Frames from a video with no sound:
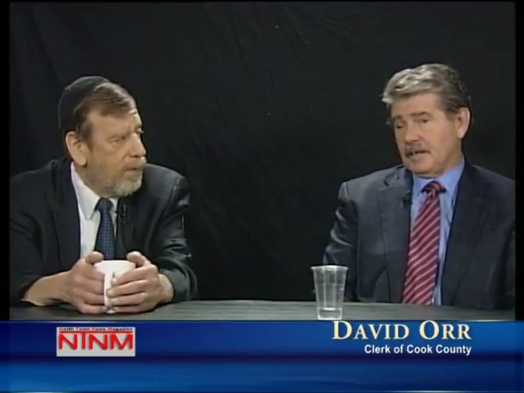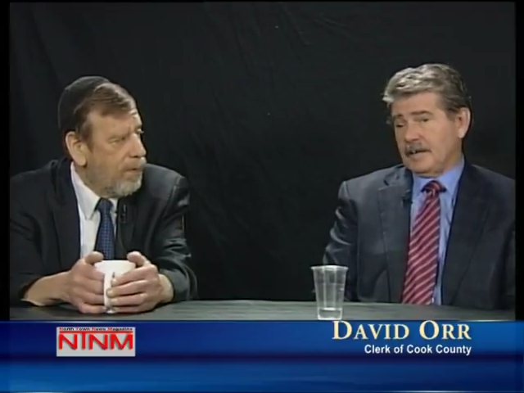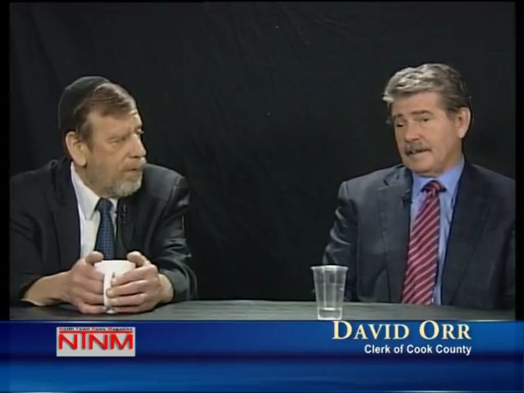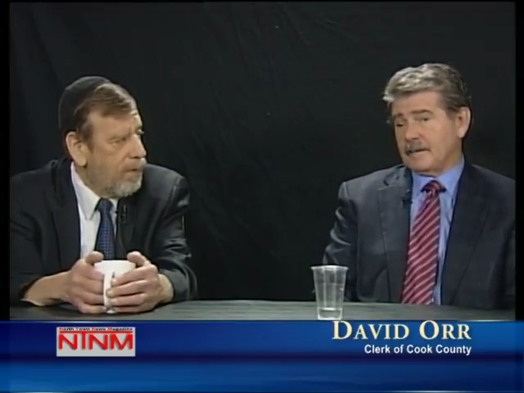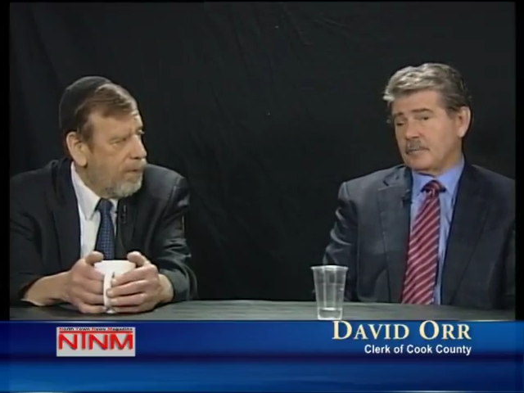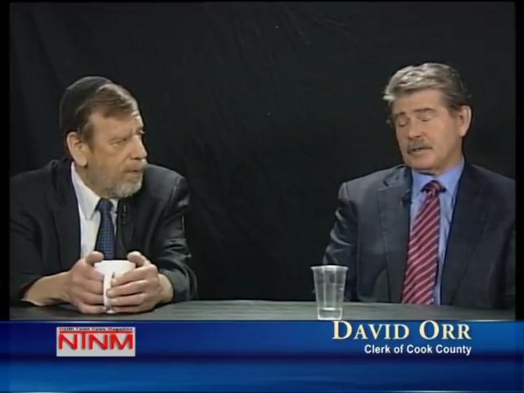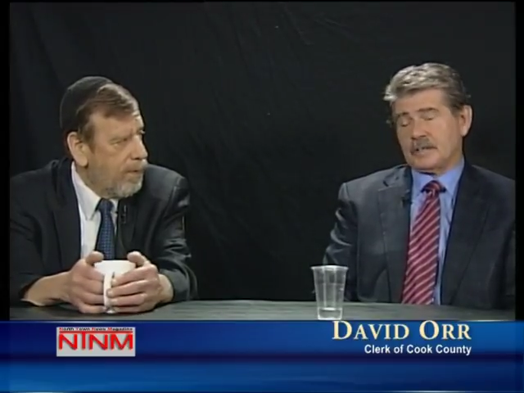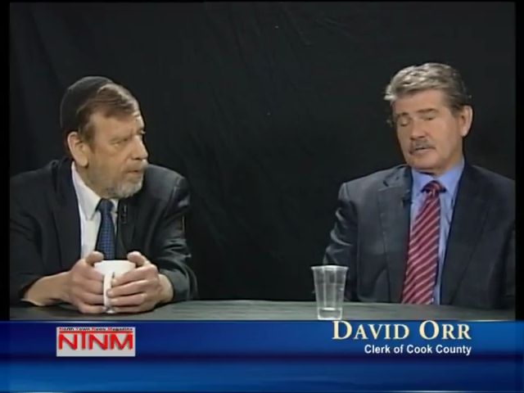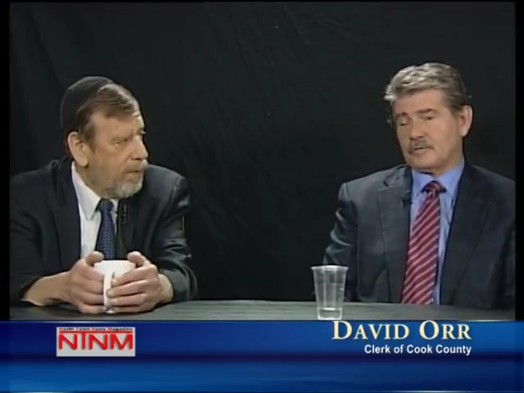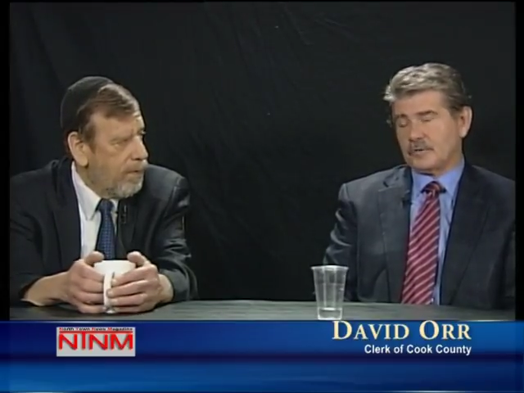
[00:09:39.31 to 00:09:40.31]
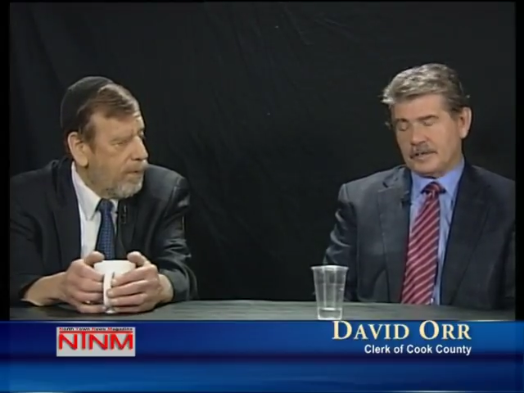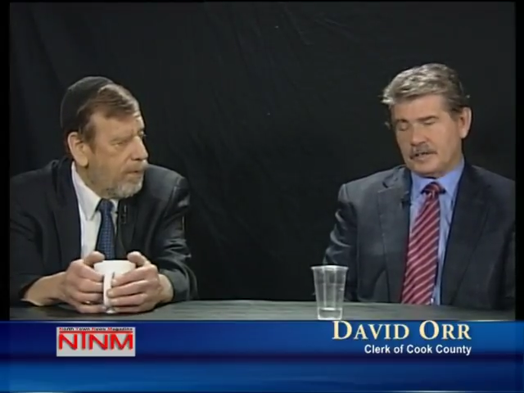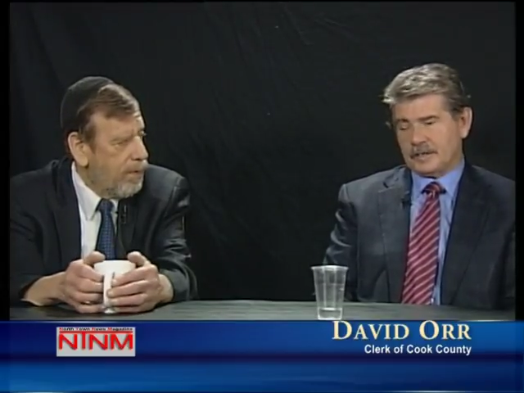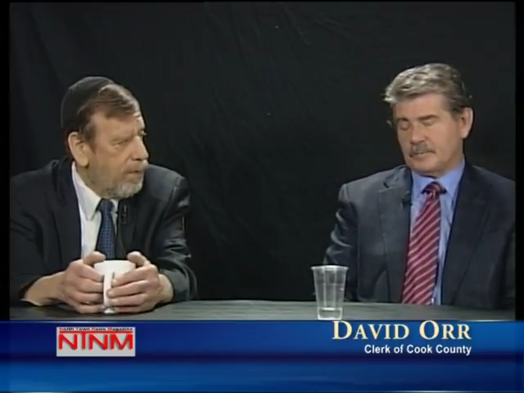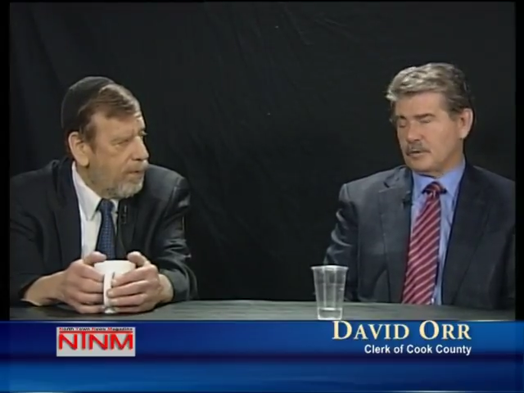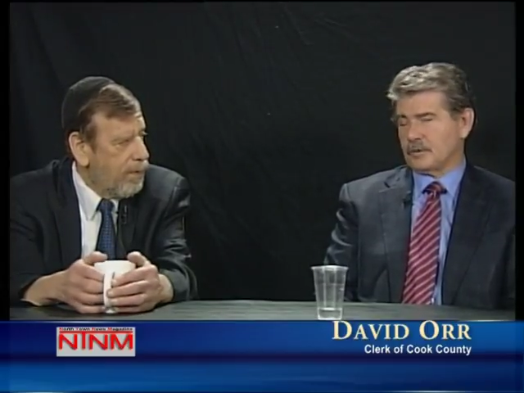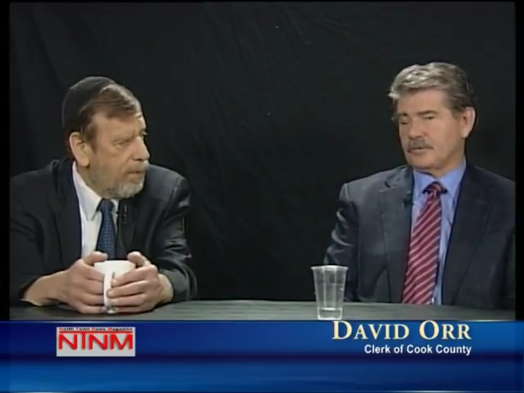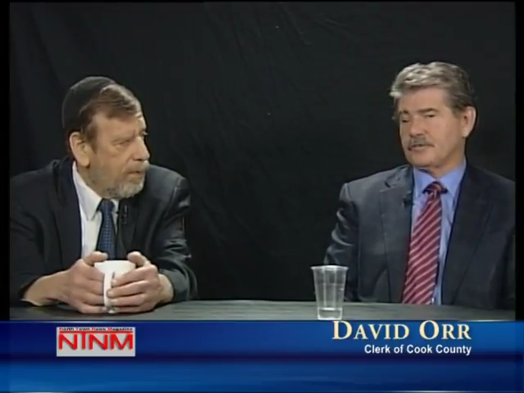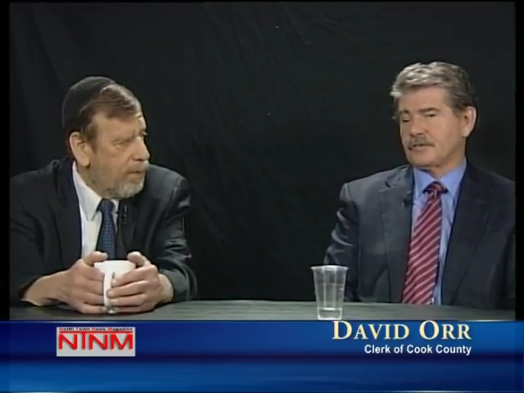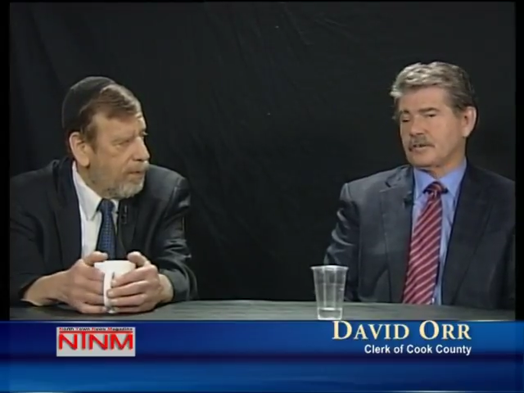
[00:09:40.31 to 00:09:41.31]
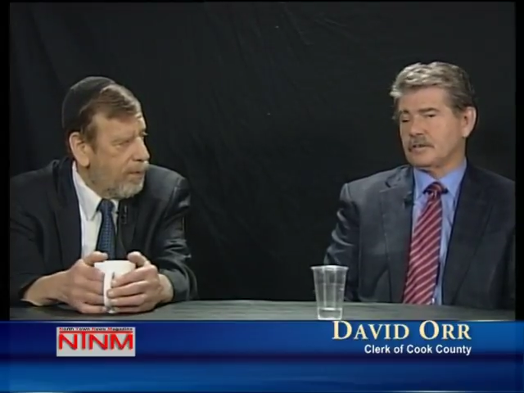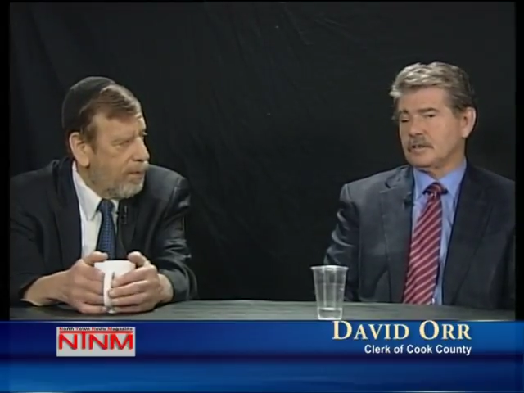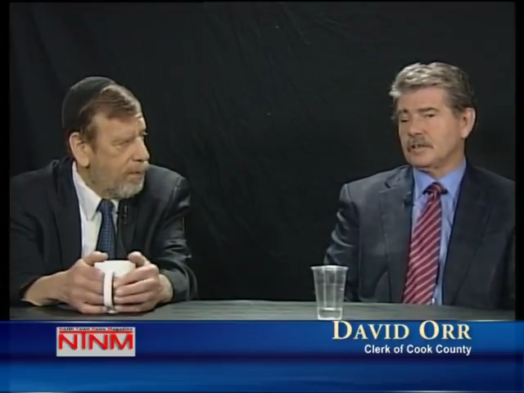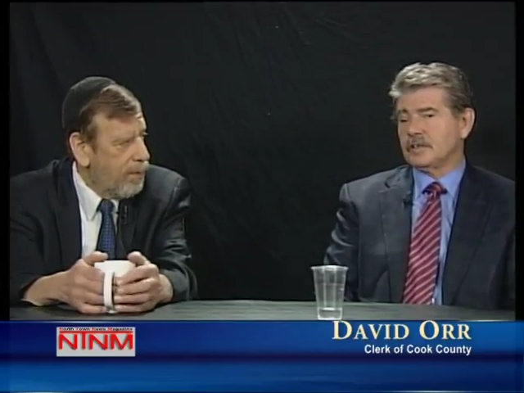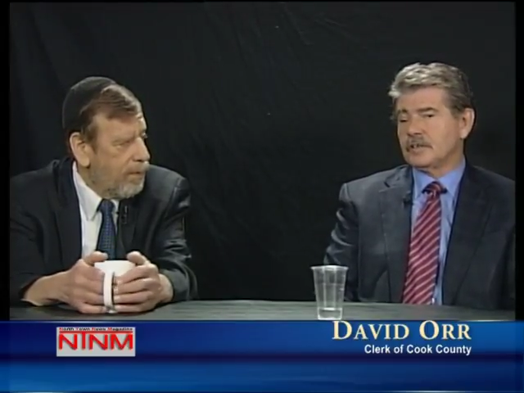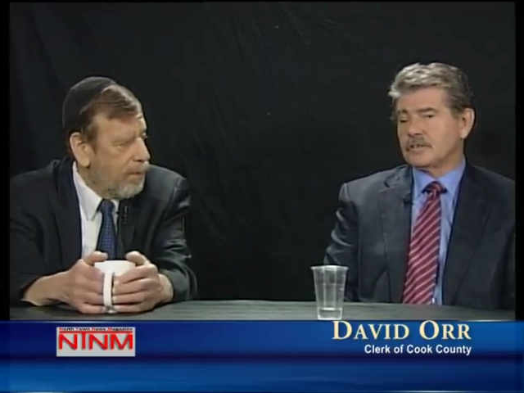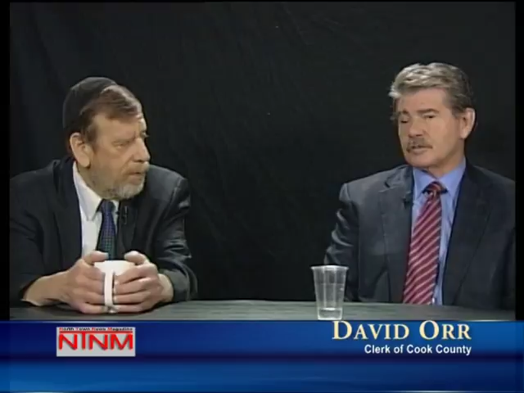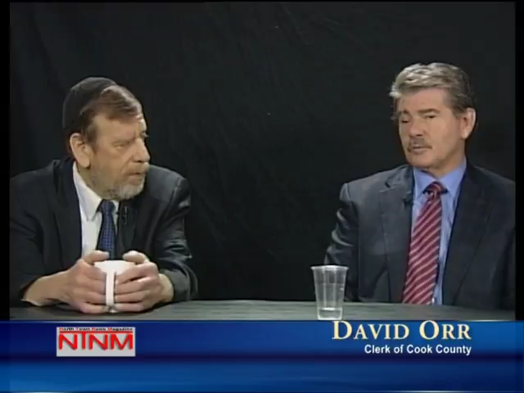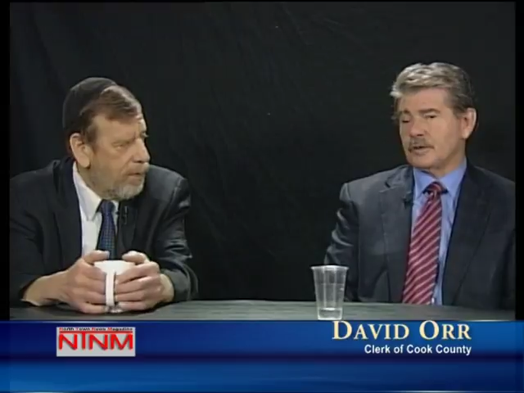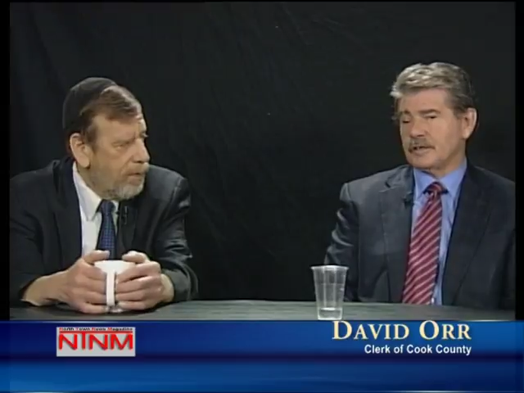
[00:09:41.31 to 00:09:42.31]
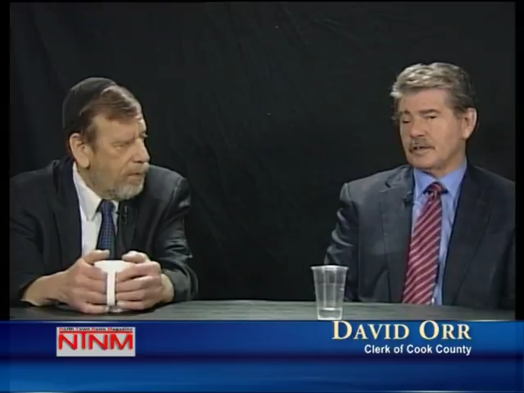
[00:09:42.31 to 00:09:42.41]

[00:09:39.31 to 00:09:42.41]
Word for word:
Speaker 1: in the middle of a really important struggle to win